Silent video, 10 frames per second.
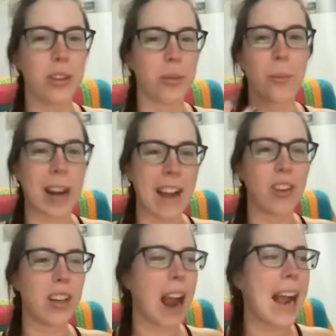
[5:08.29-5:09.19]
or whatever.
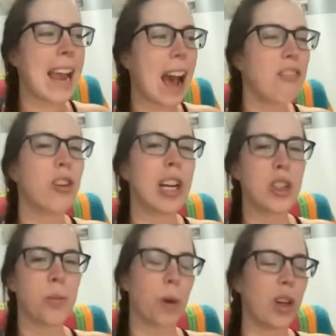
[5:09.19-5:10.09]
Mm. I have crutch
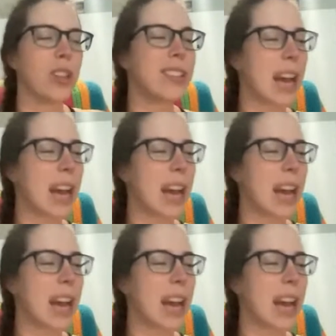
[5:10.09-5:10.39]
words.